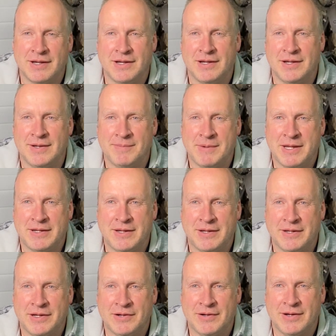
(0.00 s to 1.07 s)
in making
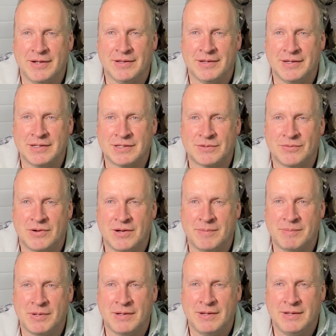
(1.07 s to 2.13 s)
your LS
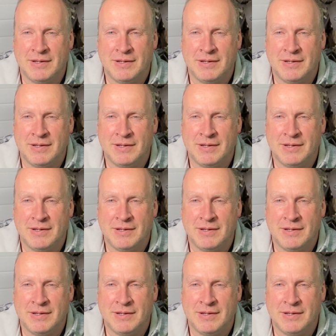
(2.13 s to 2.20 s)
swap